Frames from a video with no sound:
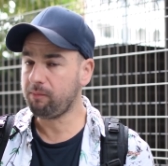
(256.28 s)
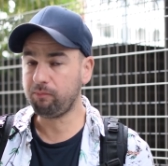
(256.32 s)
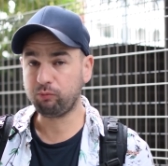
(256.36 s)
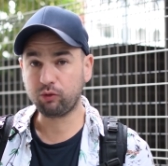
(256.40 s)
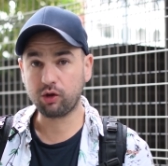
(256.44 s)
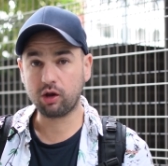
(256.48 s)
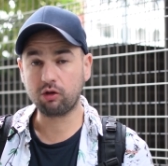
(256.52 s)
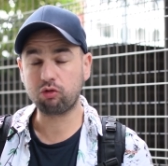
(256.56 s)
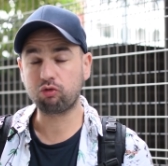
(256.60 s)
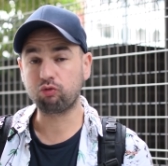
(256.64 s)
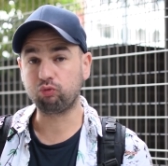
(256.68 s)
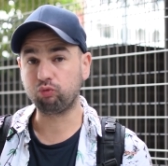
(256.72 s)

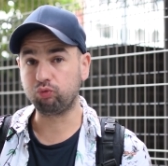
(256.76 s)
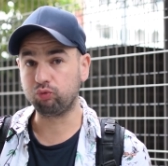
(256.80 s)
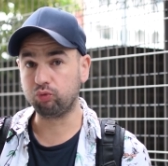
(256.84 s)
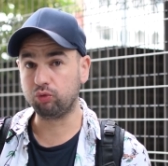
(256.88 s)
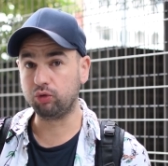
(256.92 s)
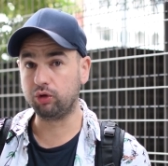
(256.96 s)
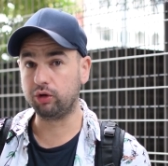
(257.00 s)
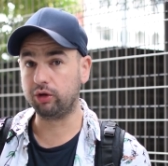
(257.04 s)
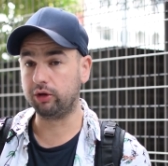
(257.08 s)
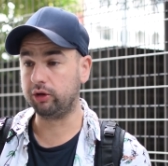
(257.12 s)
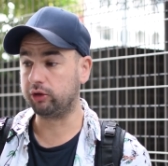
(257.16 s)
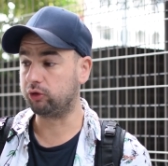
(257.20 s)
That is a
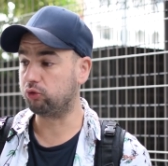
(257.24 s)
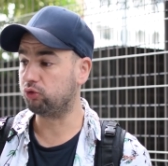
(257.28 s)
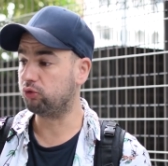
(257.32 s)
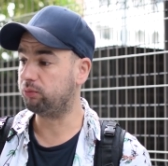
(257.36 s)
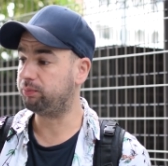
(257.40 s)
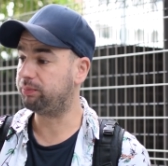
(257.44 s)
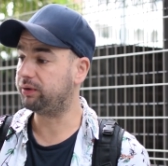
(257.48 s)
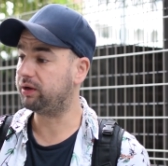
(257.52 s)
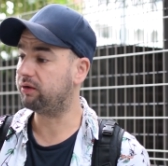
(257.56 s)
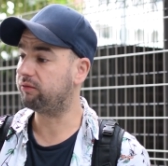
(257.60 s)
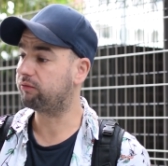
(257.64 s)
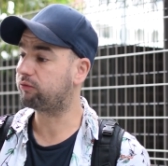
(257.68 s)
really good
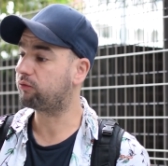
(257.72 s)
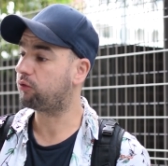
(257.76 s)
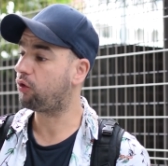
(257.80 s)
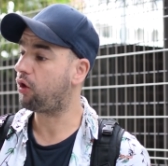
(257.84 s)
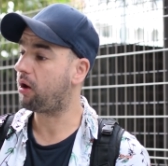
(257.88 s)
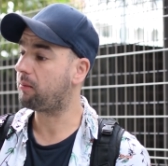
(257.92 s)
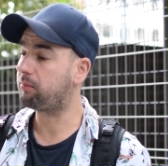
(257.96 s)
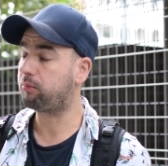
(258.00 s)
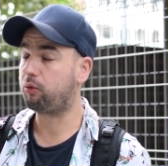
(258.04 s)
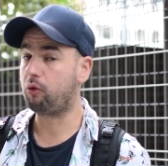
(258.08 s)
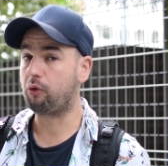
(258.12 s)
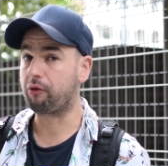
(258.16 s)
bit of
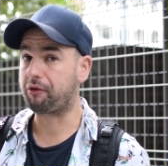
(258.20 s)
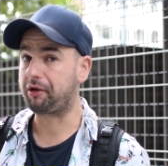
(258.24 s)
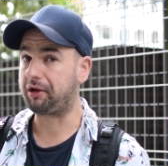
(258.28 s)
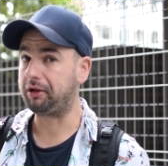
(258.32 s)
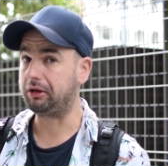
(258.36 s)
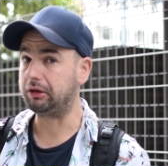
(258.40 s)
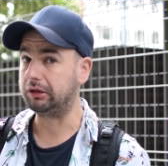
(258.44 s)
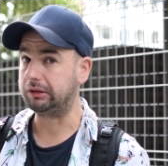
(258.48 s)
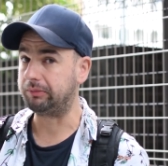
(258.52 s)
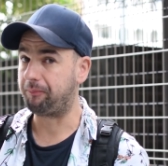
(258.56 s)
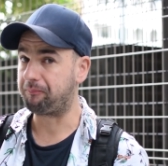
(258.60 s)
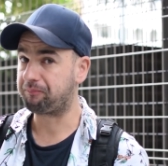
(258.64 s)
light pork
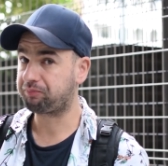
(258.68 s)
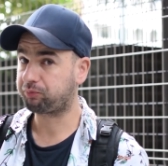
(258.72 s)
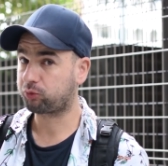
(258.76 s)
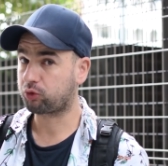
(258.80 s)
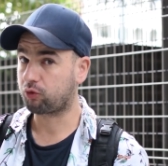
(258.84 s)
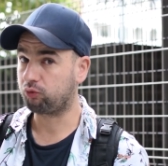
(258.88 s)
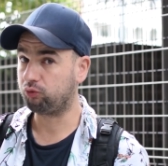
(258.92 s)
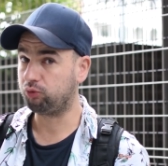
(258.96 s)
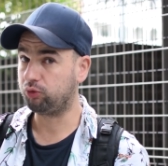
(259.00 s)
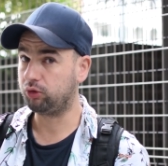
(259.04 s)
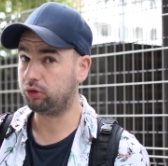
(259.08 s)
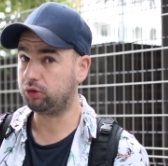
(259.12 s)
cutlet.
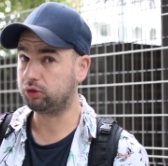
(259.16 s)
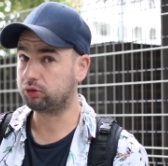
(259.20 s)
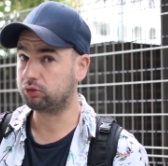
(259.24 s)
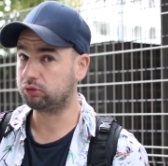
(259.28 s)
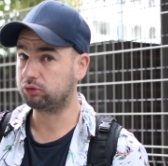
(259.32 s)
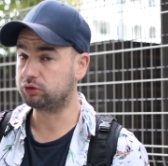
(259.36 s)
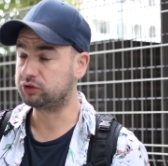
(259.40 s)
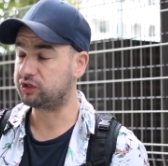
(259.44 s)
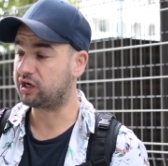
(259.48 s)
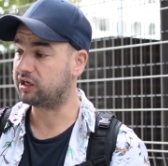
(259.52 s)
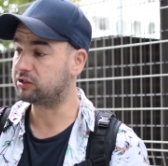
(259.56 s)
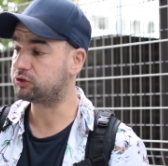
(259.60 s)
Really
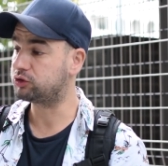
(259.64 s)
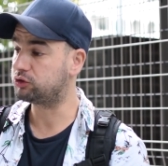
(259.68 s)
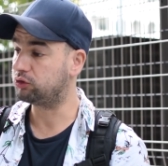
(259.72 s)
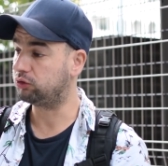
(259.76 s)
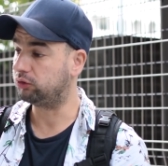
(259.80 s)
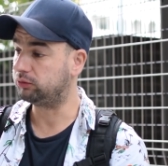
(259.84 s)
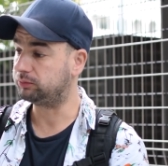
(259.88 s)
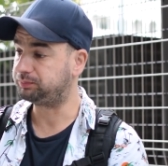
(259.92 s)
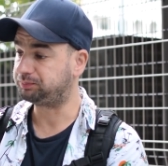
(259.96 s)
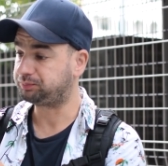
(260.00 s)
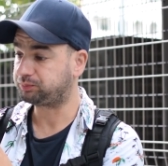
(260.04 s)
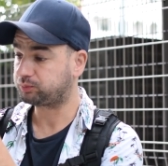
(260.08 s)
good
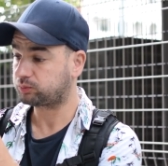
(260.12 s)
katsu.